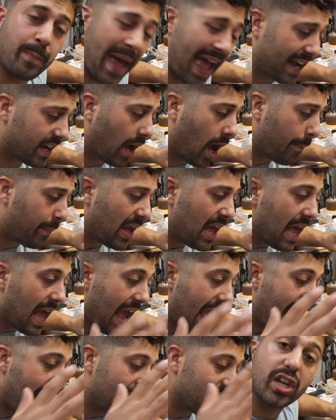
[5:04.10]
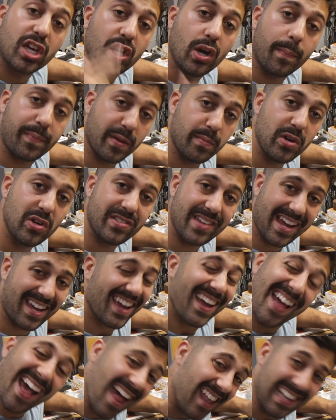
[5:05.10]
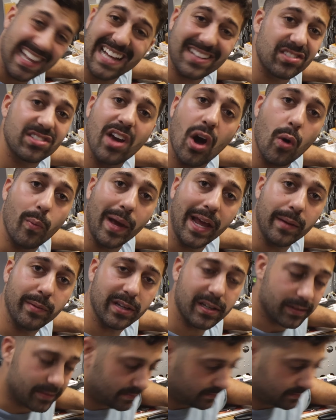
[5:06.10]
back up and cue up the music. Let's go, baby.